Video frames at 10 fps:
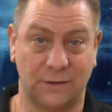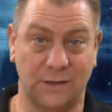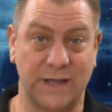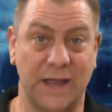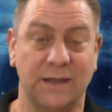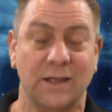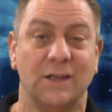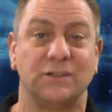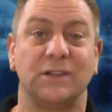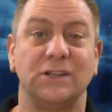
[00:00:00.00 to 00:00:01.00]
Okay?
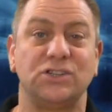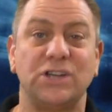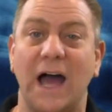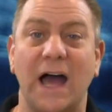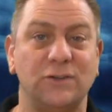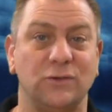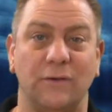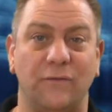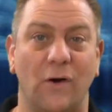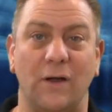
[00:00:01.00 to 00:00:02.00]
So the charge or
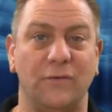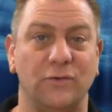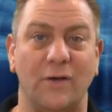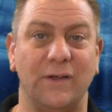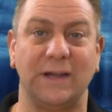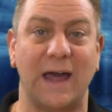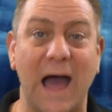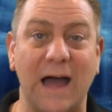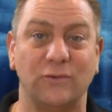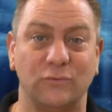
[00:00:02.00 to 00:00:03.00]
the fine for driving an
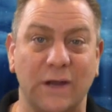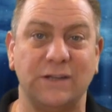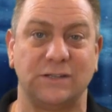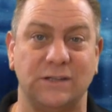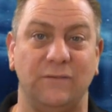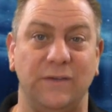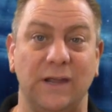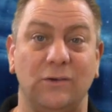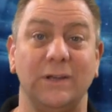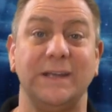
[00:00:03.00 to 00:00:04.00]
unregistered
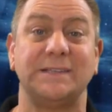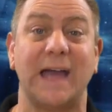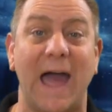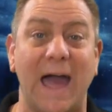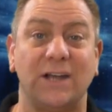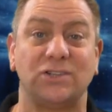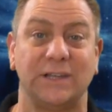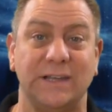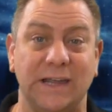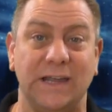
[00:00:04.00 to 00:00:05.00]
vehicle is
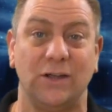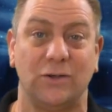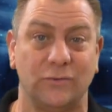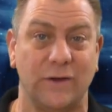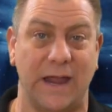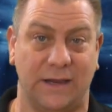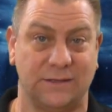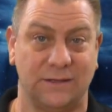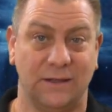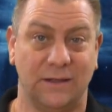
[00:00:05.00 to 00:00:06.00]
actually incorrect.